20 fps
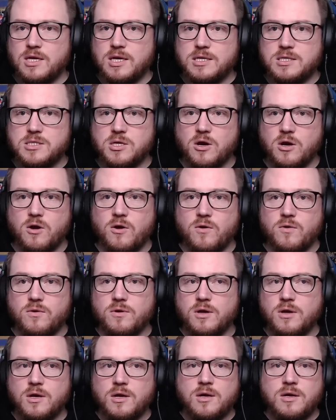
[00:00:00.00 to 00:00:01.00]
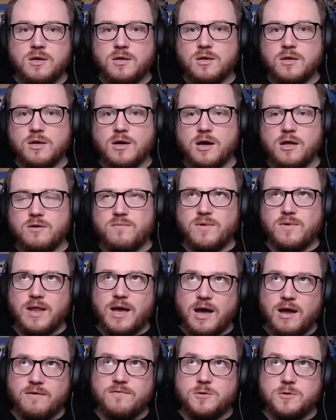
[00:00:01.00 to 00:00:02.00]
its own kind of
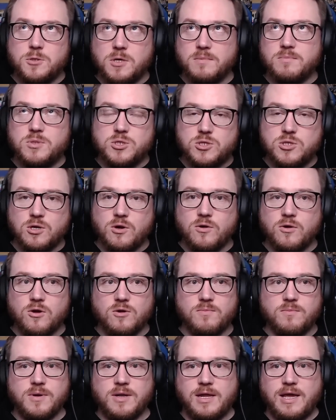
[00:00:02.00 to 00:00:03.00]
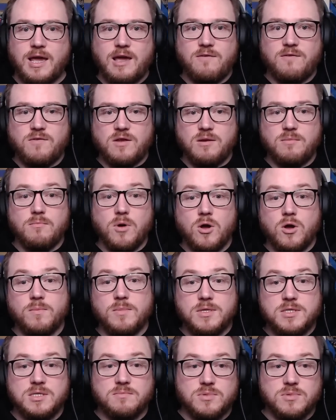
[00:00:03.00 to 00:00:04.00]
live drum solo, but having
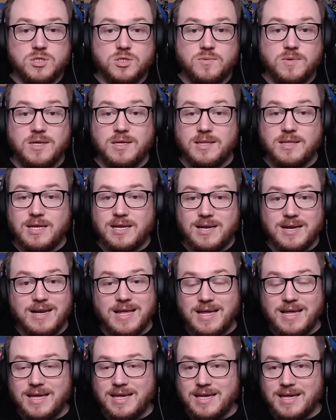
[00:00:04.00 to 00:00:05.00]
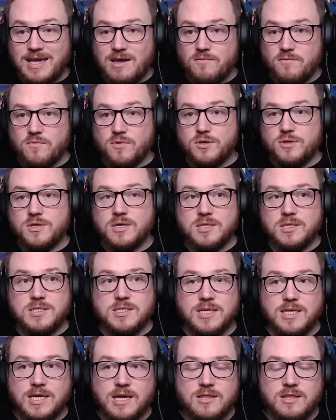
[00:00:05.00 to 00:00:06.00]
moments in between that link everything
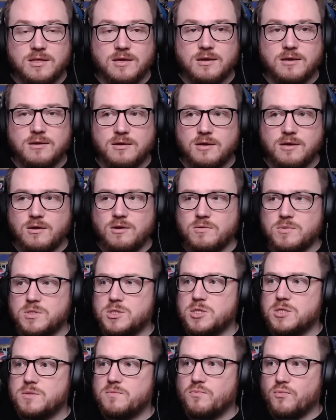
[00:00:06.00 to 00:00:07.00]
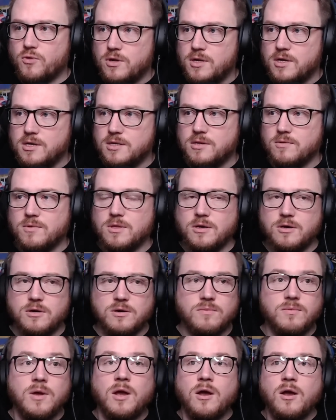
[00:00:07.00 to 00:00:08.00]
together. It was just brilliant. There were a lot
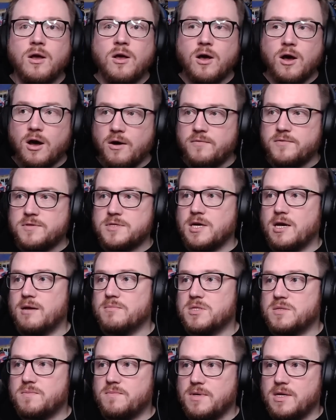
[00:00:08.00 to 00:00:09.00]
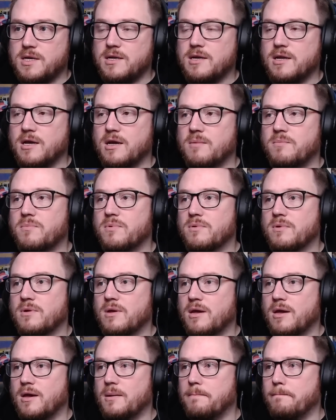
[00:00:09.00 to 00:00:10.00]
of half-time speeding up.
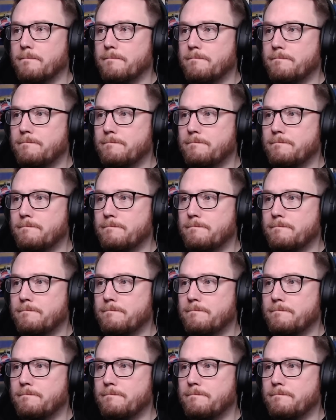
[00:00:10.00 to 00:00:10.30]
Um,